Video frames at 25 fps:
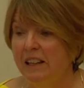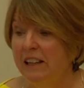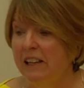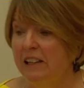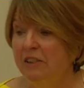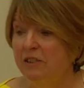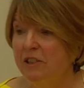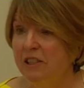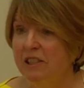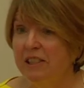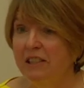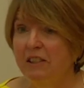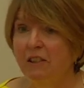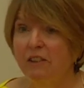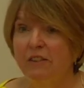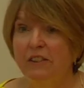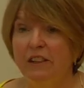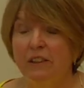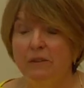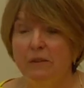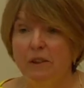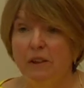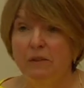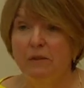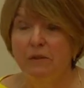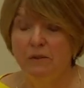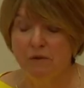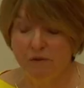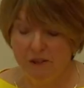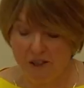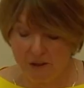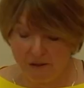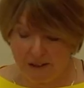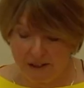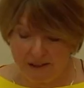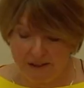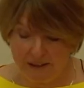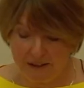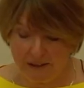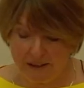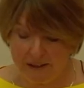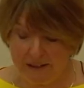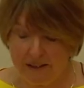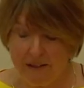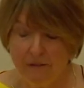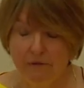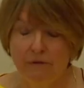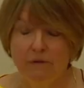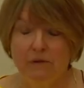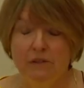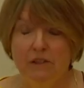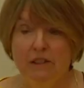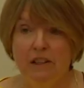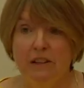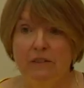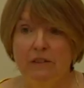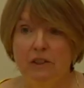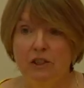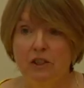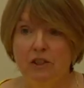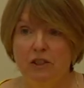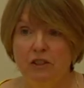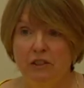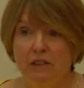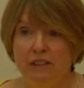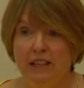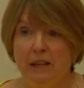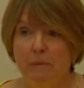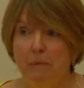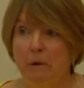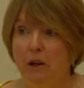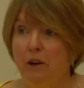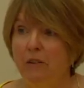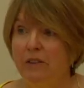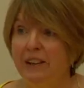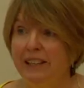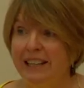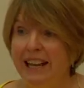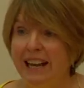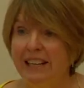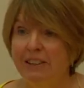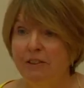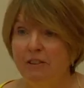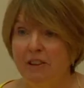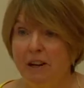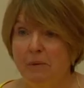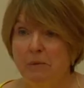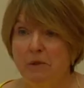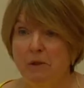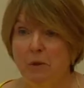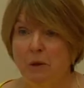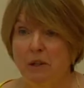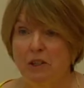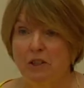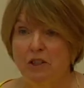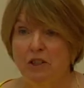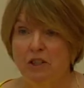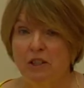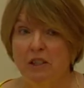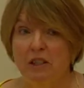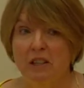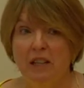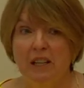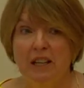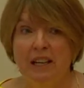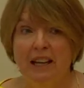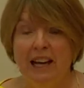Interesting on that, sorry, a slightly different diversion on that, but on the land grabs question,